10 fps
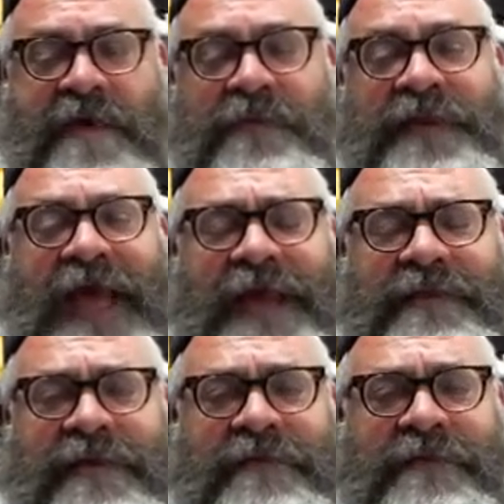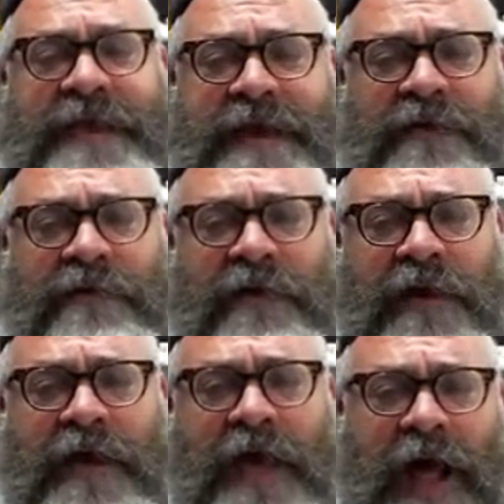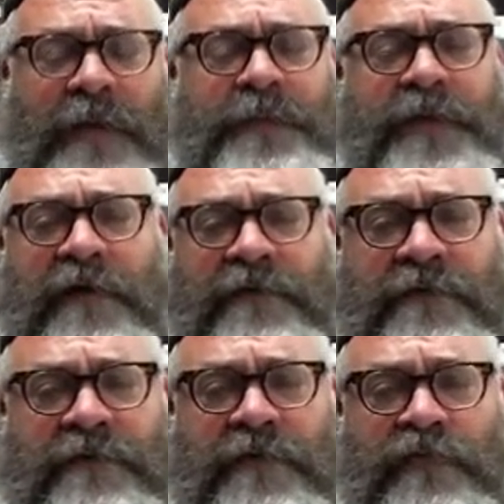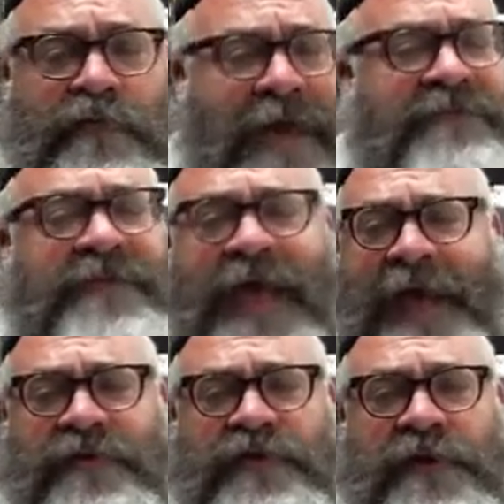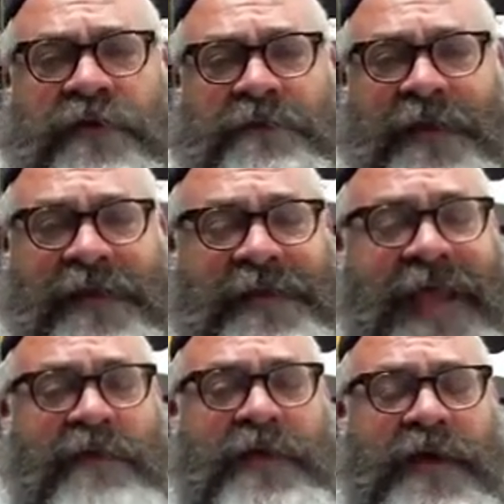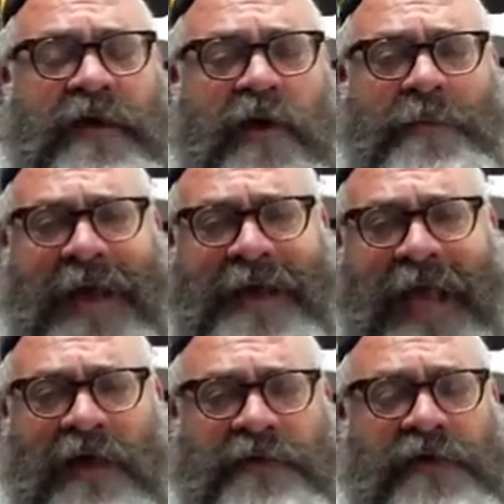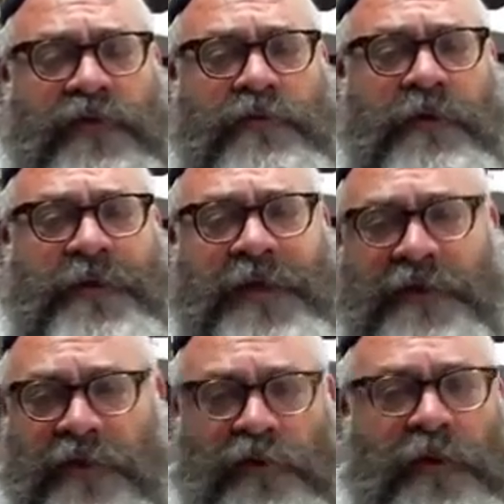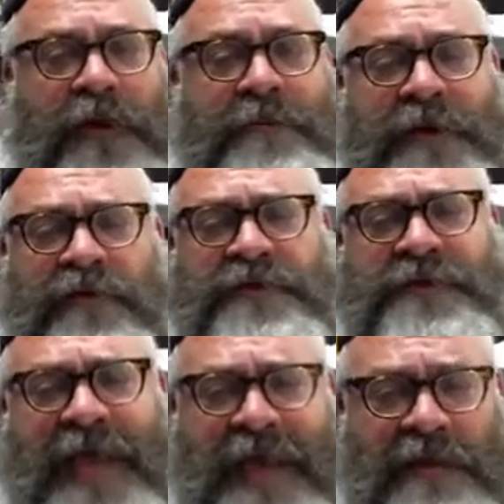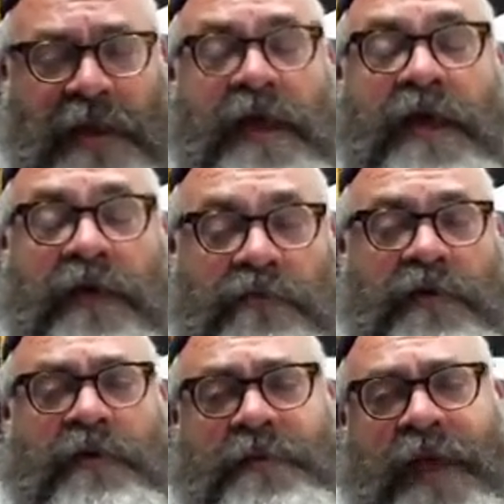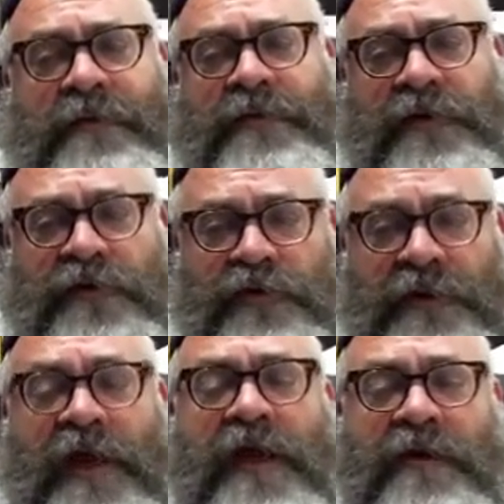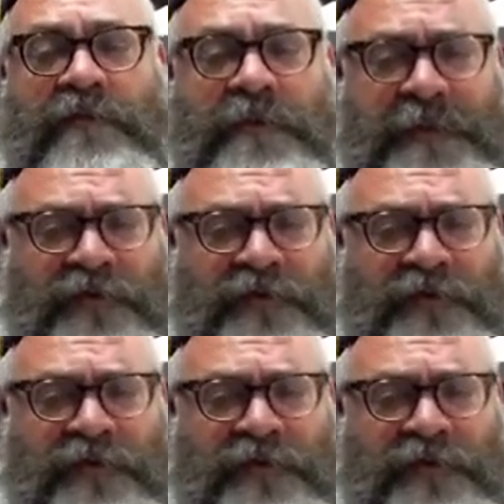but that is there helping us rev the engines. The day we can go back out and do what we need to do on a bigger scale, we will be able to do it. We'll be